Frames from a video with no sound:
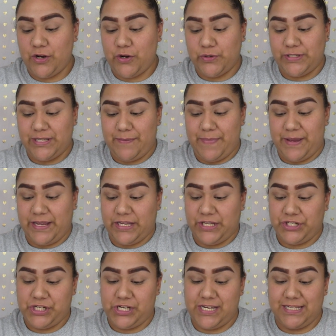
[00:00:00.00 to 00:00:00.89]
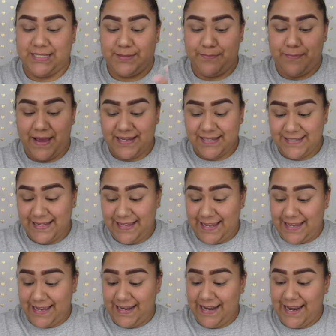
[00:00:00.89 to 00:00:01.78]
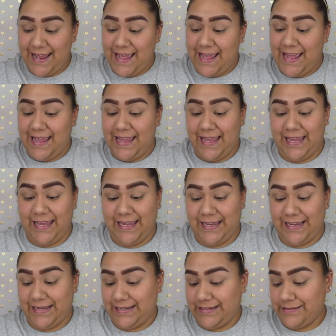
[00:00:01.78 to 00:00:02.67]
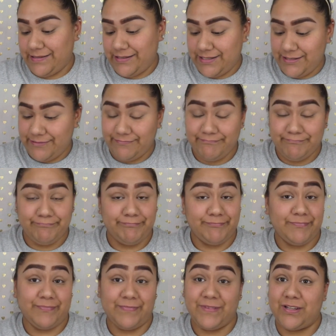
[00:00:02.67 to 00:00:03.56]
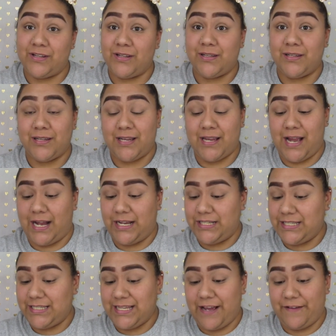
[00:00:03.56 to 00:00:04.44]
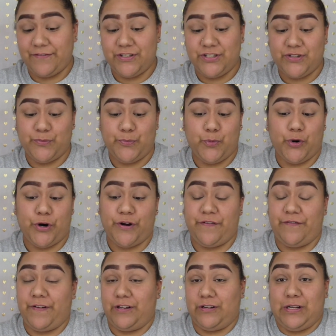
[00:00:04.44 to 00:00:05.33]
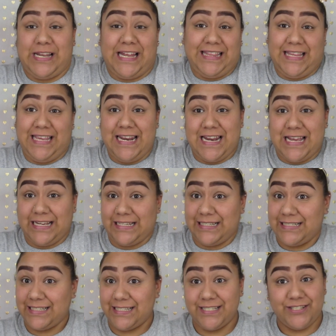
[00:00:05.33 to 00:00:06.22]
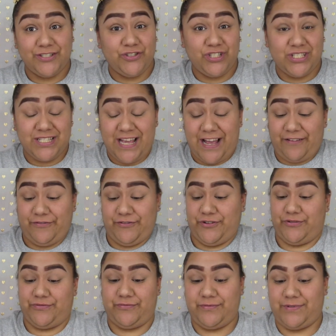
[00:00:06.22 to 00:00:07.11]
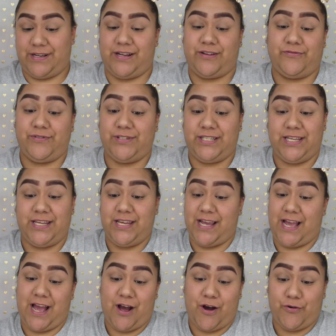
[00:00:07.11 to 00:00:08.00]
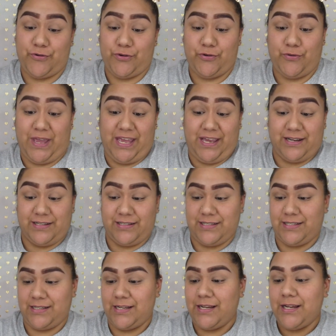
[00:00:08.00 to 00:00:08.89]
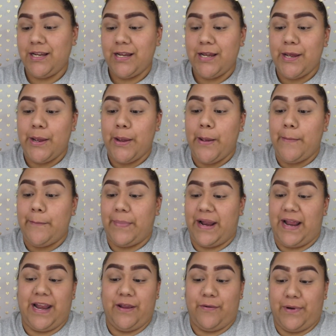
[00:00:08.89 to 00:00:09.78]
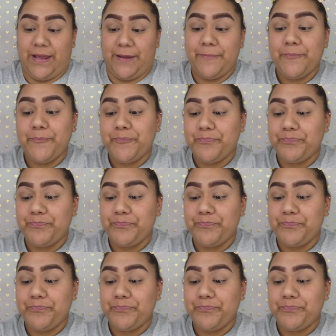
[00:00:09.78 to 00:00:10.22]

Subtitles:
knows that Becky G is Mexican, and I just have to support a fellow Latina. You just have to. I don't see how you can't. But anyway,